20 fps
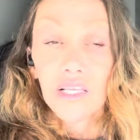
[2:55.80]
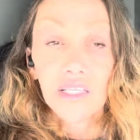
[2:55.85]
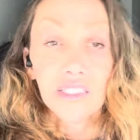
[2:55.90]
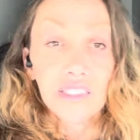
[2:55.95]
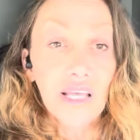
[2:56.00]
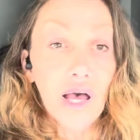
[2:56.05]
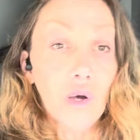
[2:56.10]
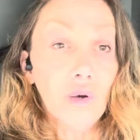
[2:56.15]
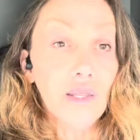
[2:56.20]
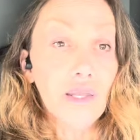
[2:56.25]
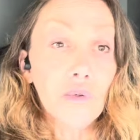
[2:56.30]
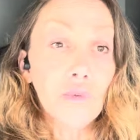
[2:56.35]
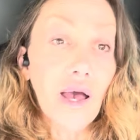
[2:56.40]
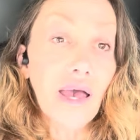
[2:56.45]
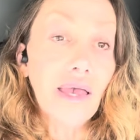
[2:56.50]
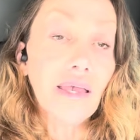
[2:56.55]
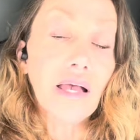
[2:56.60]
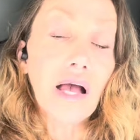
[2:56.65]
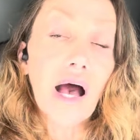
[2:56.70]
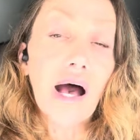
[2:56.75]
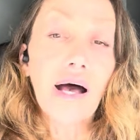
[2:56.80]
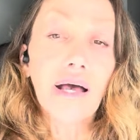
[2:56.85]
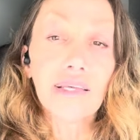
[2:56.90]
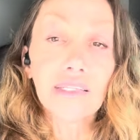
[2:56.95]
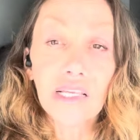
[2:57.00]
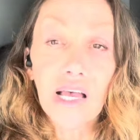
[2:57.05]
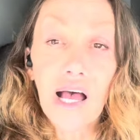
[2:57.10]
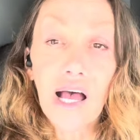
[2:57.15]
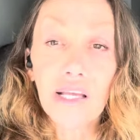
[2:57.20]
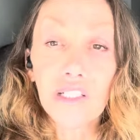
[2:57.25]
So anyway,
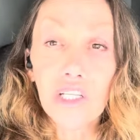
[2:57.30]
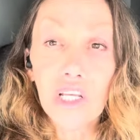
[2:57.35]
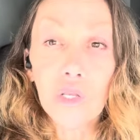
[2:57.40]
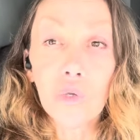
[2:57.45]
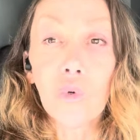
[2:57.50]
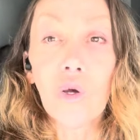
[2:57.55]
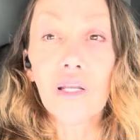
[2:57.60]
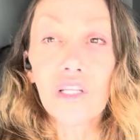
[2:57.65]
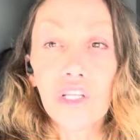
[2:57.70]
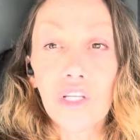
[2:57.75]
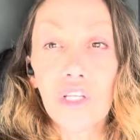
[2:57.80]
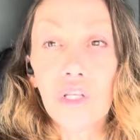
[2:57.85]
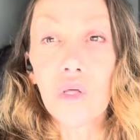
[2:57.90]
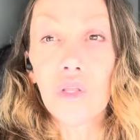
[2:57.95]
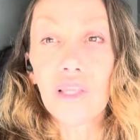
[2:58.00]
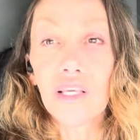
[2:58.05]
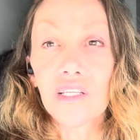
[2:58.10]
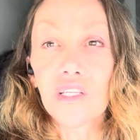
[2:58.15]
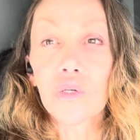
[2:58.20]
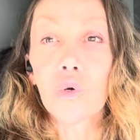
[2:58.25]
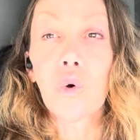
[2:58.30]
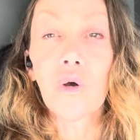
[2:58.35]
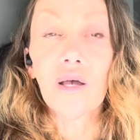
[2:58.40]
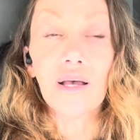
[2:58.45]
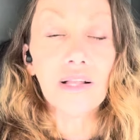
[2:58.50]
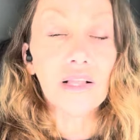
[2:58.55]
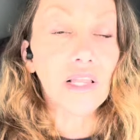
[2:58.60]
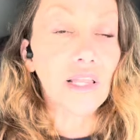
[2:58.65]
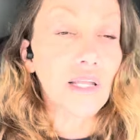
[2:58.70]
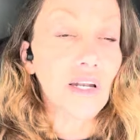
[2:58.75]
guys, I just wanted to do this
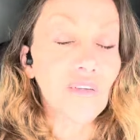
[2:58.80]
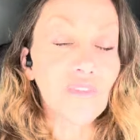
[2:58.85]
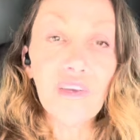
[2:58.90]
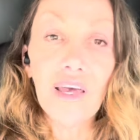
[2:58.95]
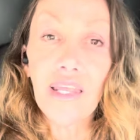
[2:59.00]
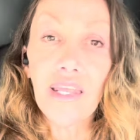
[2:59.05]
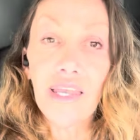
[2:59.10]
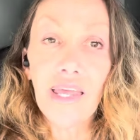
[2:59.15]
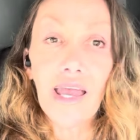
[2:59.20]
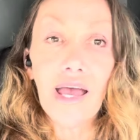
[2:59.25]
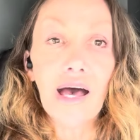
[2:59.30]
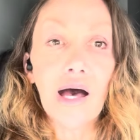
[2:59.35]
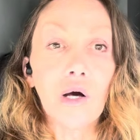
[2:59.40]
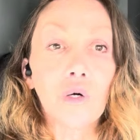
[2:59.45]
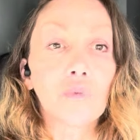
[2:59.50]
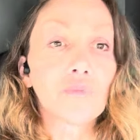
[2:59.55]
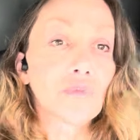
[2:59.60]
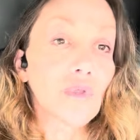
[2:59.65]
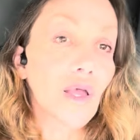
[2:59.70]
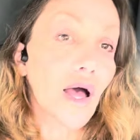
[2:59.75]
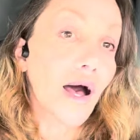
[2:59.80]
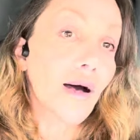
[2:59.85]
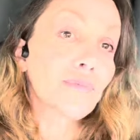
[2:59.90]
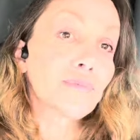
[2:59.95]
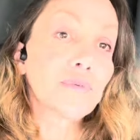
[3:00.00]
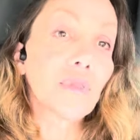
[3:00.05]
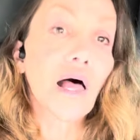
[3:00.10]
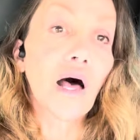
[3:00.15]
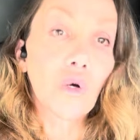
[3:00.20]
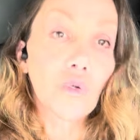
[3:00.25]
quick little video,
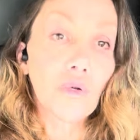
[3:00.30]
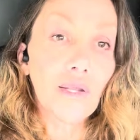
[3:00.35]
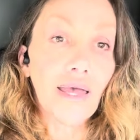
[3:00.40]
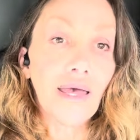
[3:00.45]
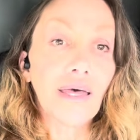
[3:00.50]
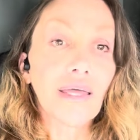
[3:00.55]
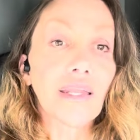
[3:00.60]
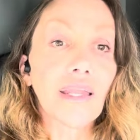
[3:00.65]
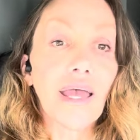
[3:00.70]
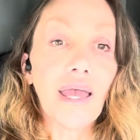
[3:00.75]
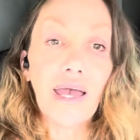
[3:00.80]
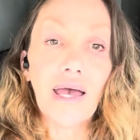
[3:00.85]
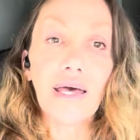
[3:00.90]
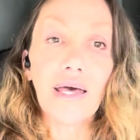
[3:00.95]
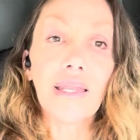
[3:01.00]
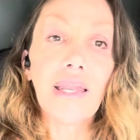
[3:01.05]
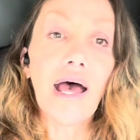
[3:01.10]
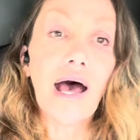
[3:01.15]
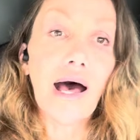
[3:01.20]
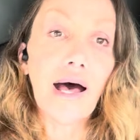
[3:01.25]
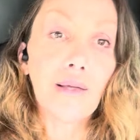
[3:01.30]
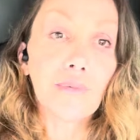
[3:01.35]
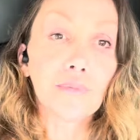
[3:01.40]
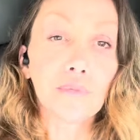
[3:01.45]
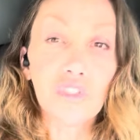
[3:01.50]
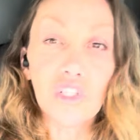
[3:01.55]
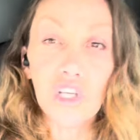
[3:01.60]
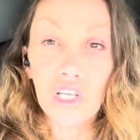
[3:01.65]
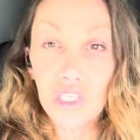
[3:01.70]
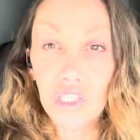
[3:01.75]
upload it, and
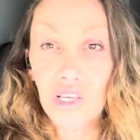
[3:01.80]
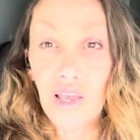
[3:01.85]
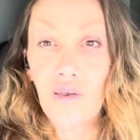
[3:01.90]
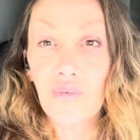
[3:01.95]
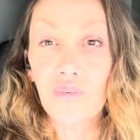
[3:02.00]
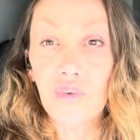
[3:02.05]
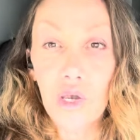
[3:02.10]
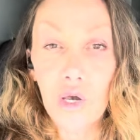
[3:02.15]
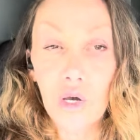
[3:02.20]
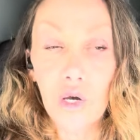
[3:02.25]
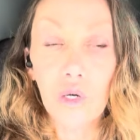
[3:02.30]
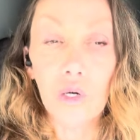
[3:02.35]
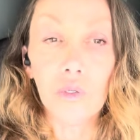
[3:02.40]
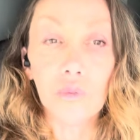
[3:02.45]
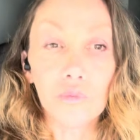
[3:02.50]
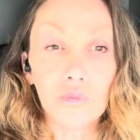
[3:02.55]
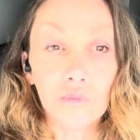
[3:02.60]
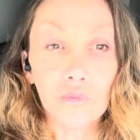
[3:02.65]
just give you a